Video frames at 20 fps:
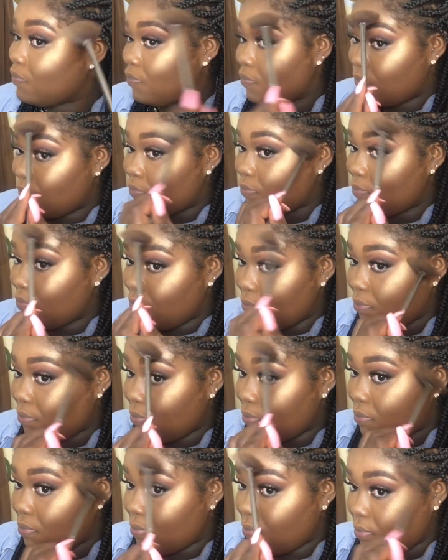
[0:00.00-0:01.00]
So
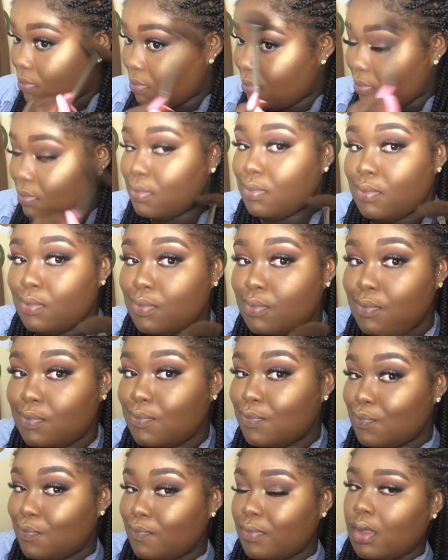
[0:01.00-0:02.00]
my third
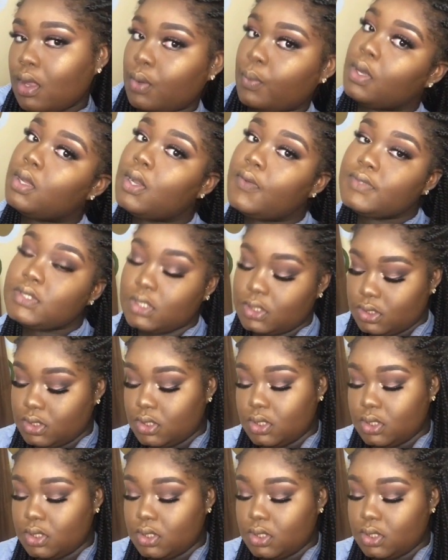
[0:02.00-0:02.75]
highlighter,